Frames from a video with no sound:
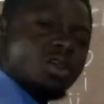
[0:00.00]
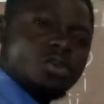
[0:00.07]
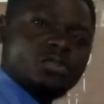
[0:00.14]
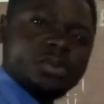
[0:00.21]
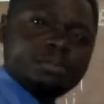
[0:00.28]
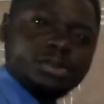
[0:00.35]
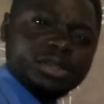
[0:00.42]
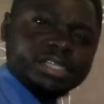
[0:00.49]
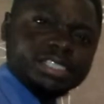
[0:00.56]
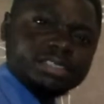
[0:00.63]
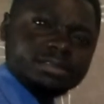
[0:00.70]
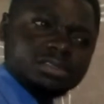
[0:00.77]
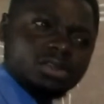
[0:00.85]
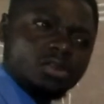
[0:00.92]
body,
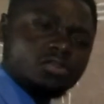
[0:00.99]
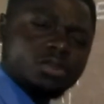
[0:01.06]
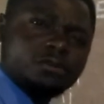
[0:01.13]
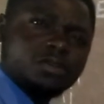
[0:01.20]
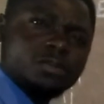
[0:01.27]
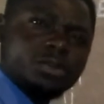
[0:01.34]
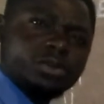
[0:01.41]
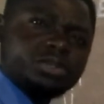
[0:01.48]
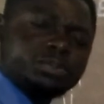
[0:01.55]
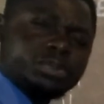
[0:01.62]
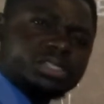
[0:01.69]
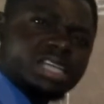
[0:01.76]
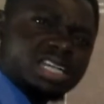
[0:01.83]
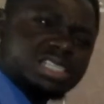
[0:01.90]
of the female
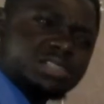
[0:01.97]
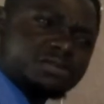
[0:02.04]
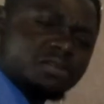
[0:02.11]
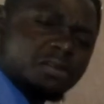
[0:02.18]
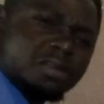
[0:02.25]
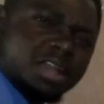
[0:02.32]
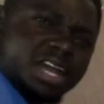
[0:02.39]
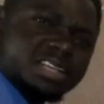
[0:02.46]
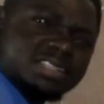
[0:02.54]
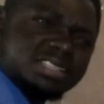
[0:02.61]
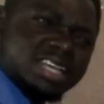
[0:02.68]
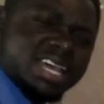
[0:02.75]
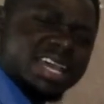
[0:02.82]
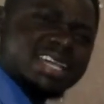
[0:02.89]
reproductive organs
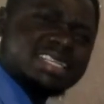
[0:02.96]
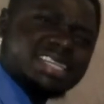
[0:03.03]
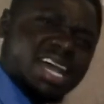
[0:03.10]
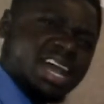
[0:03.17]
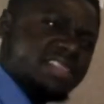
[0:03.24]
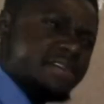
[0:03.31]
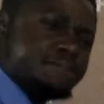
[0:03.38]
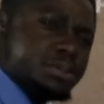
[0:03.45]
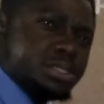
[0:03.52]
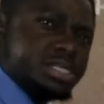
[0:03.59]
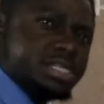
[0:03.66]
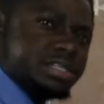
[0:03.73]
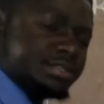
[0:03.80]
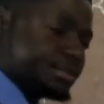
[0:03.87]
and other
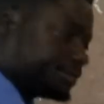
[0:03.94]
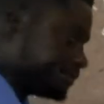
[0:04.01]
bodies.